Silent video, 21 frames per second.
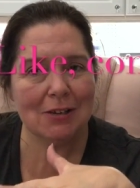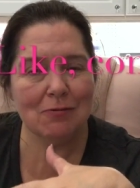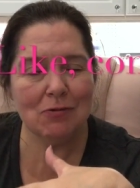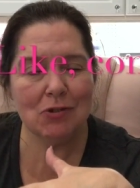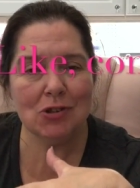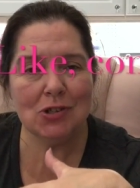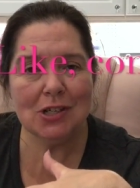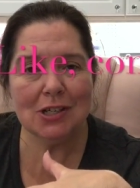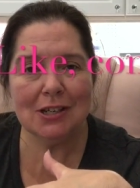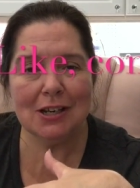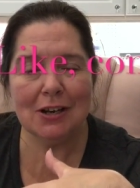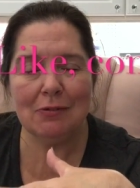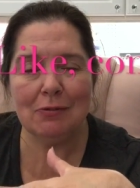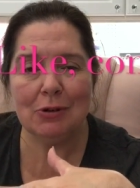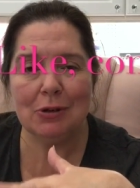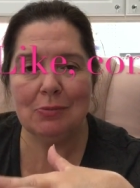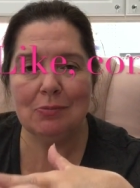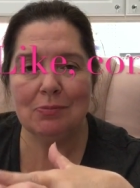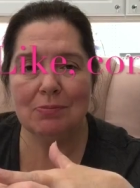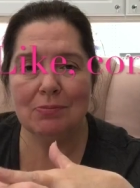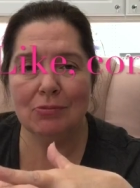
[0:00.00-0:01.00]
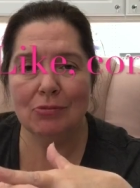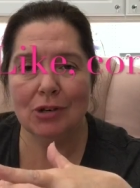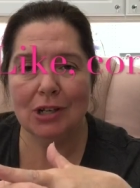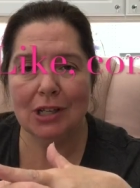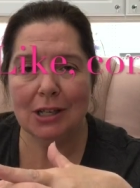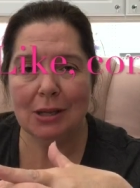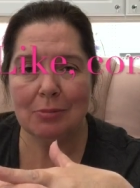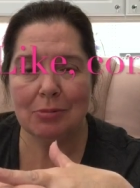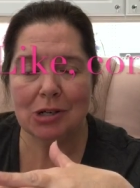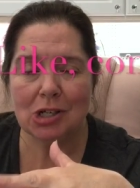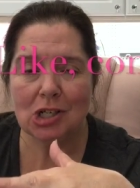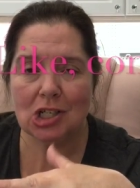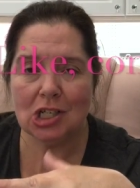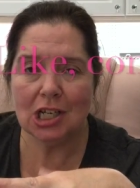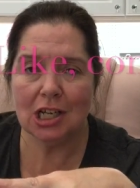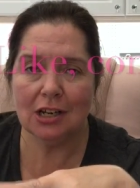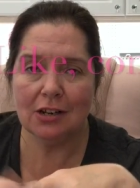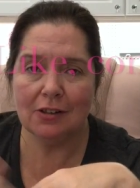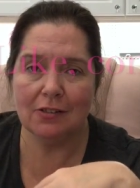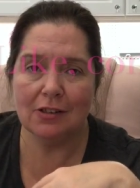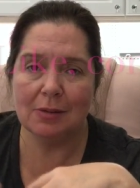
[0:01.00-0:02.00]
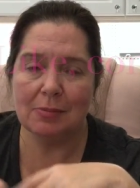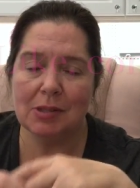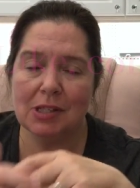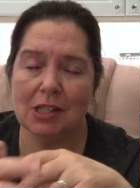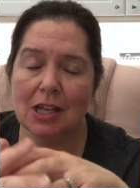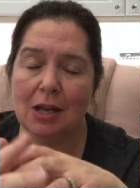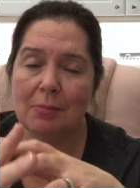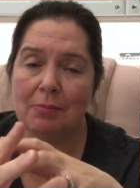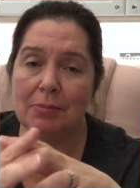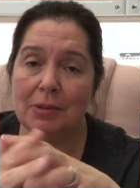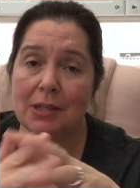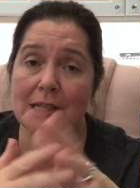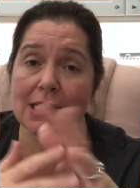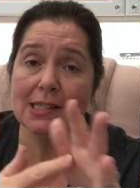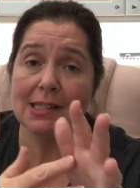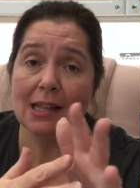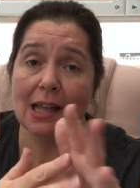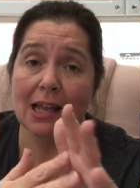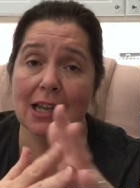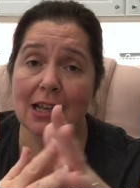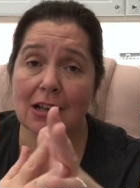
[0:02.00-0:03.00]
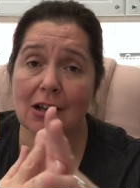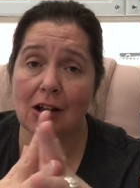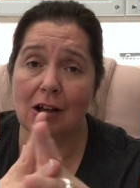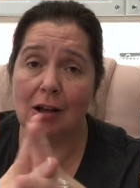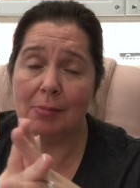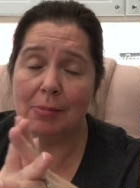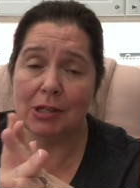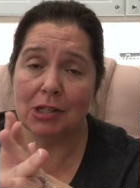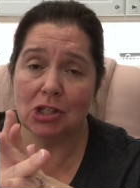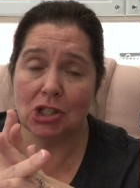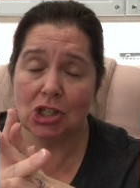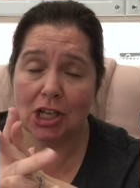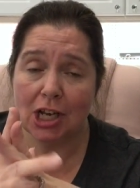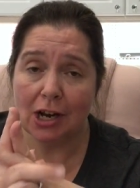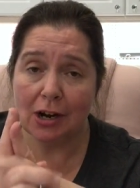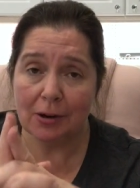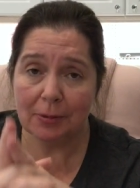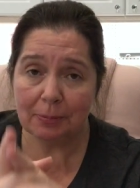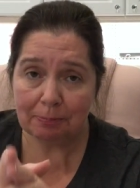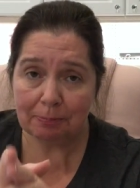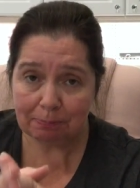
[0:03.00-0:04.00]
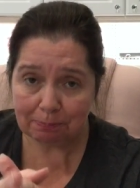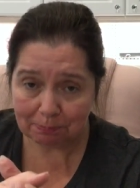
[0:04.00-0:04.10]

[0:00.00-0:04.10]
If you did, I would really appreciate a thumbs up. Please like, comment, share,